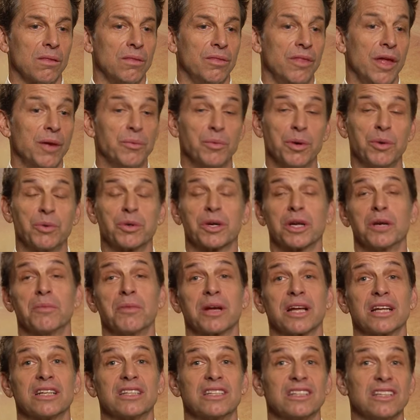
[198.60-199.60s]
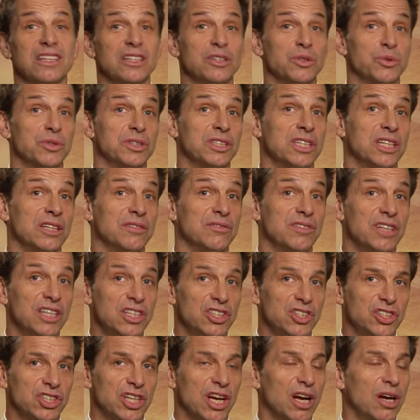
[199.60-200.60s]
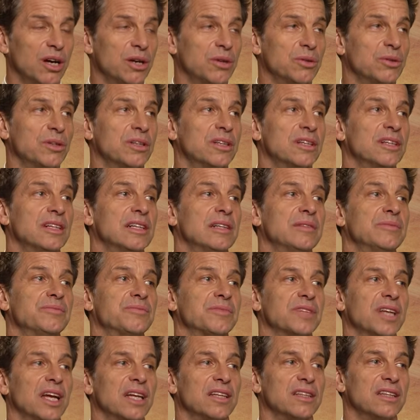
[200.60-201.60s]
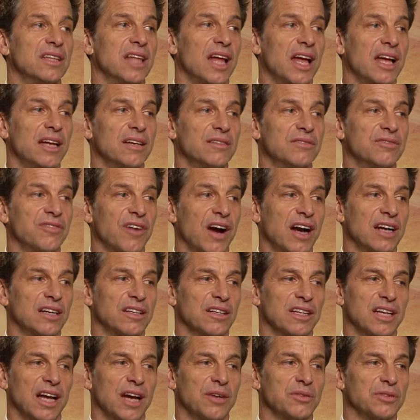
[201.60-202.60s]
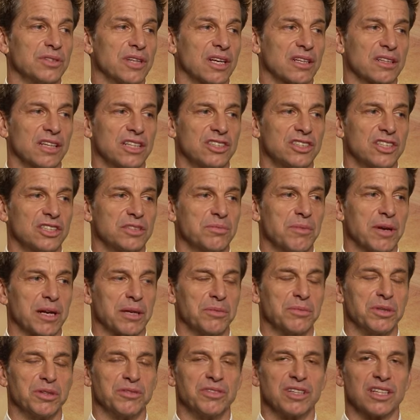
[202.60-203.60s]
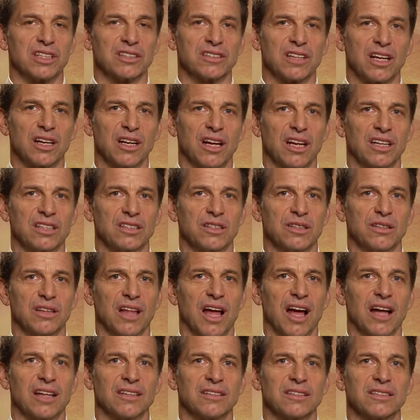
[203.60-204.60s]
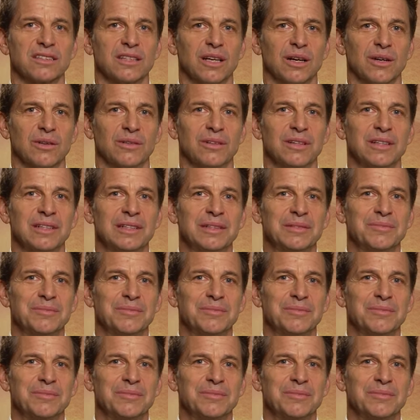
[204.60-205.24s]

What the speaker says: then we were going to make it into a TV show. And then finally I was like, let's just make a movie because I know how to do that. So